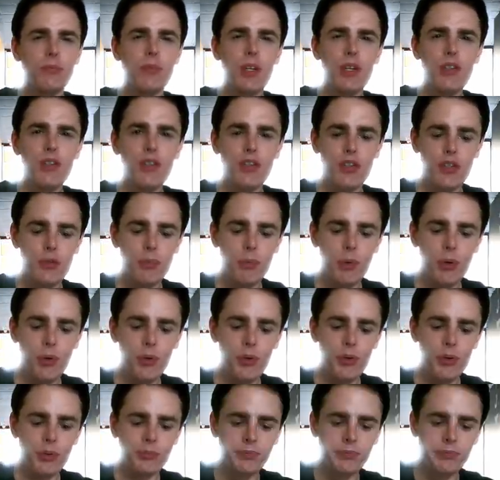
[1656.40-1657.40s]
Nice and
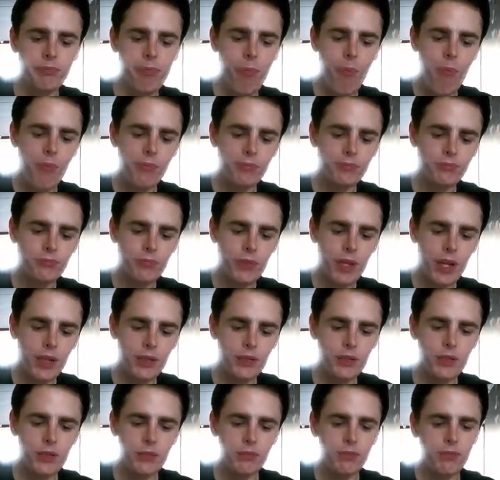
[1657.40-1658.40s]
smooth.
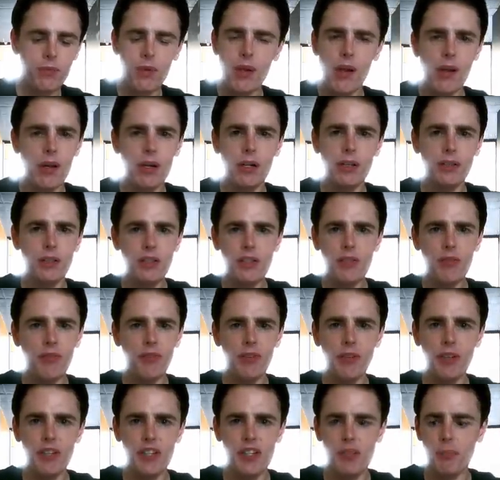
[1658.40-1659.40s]
And yeah, it doesn't
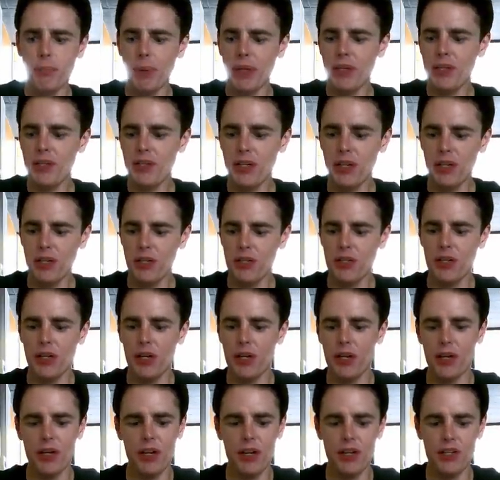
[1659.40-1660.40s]
feel as spicy as
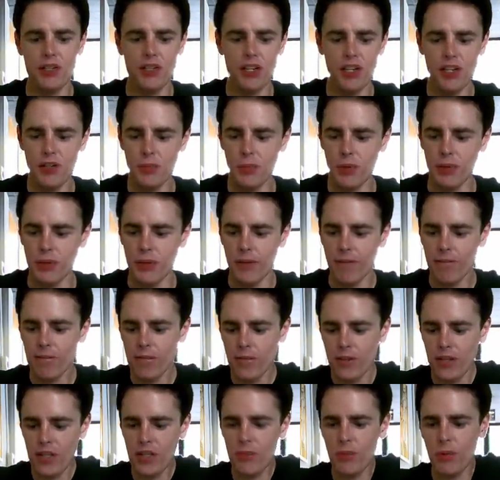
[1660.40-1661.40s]
this one.
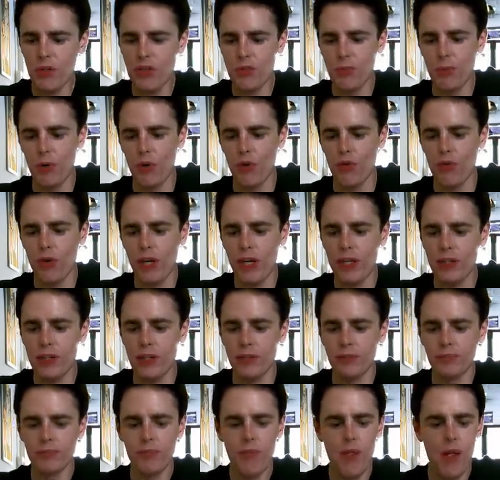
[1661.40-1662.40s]
This one's more
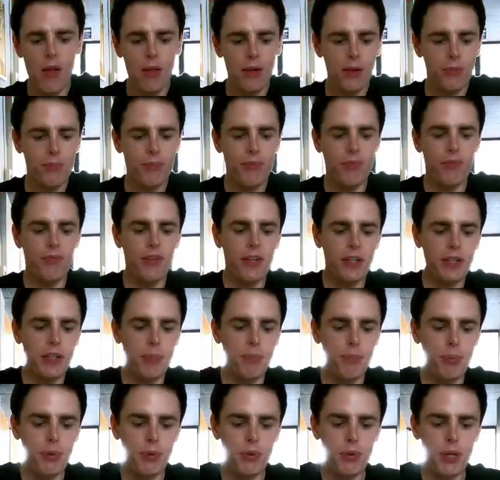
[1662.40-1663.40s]
red. In
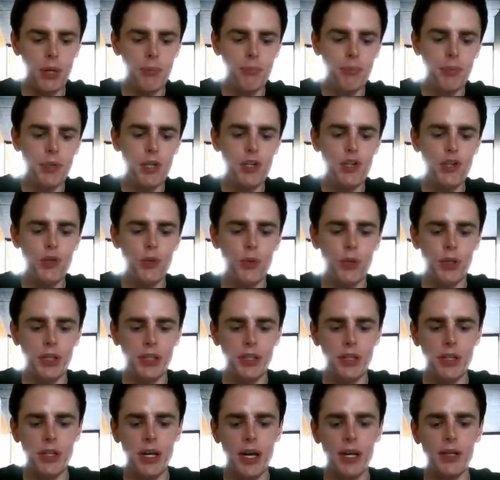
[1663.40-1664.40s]
fact, I'm pretty sure he
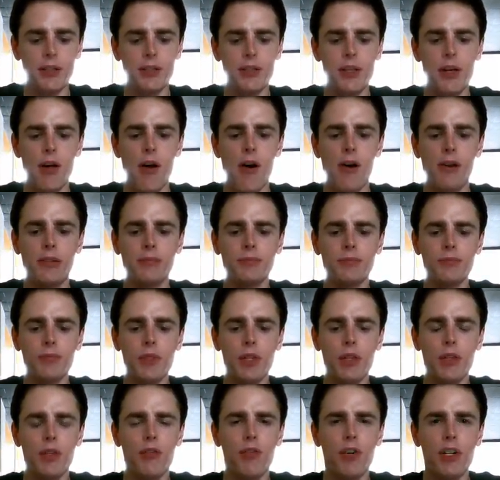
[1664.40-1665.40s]
didn't
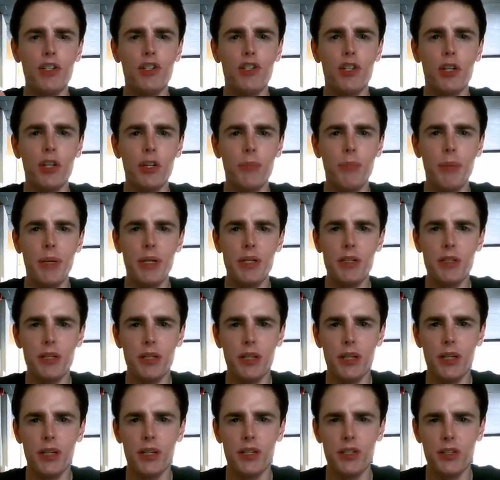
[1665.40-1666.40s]
add the red chili paste
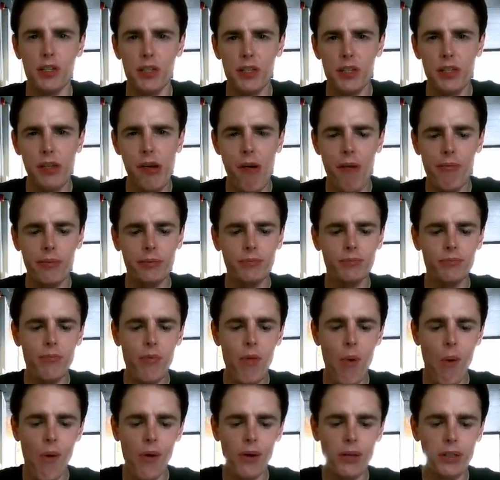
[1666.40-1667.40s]
into this, did he?
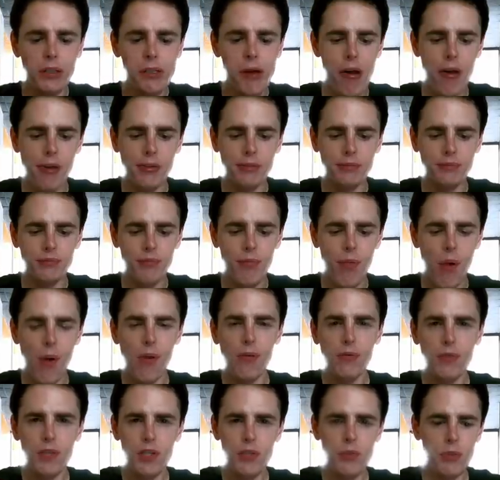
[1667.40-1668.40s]

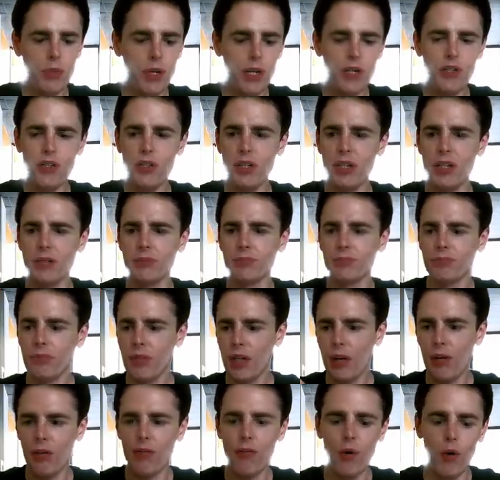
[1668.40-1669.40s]
Yeah. This one actually,
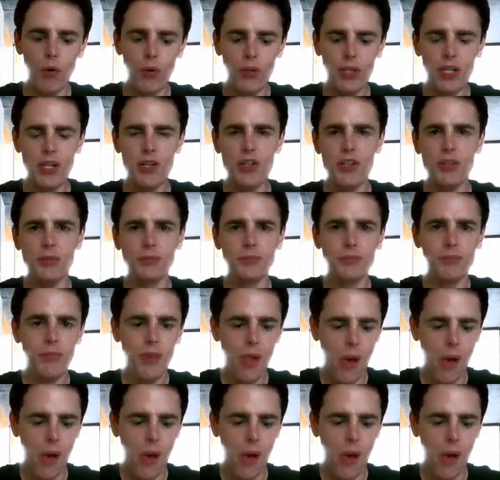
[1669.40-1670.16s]
out of all these,